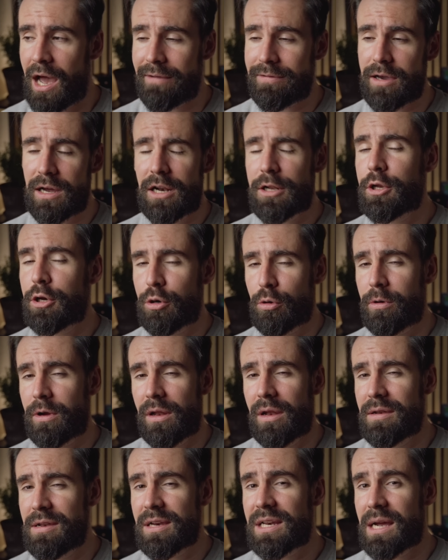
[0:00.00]
I've got a tutorial
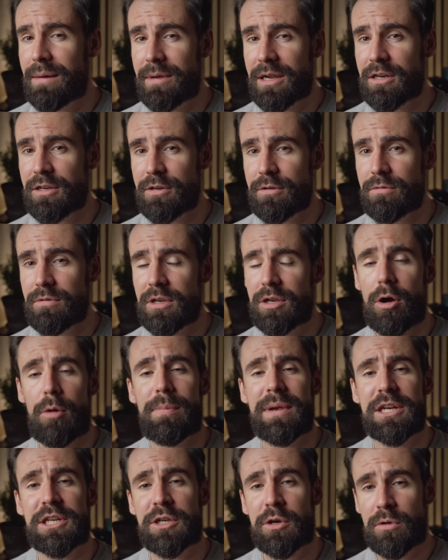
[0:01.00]
on this coming soon, so
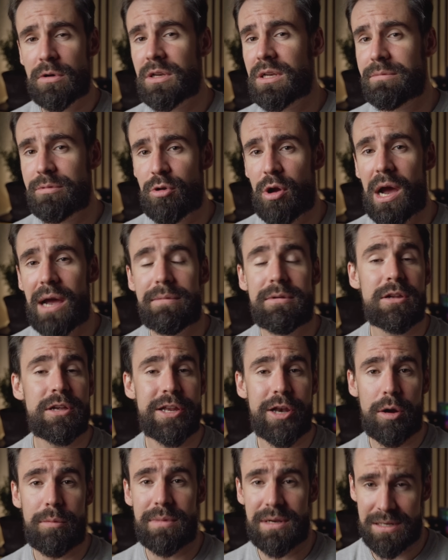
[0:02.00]
be sure to subscribe so you
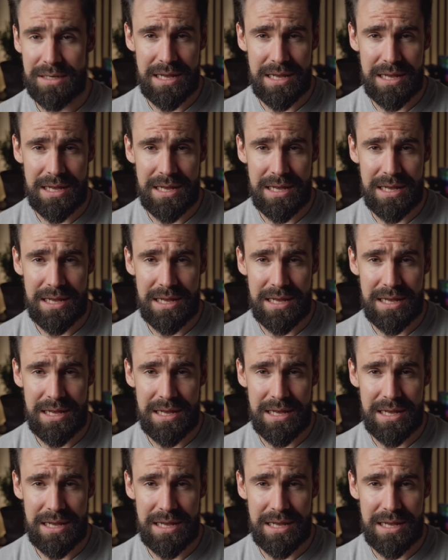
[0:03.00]
don't miss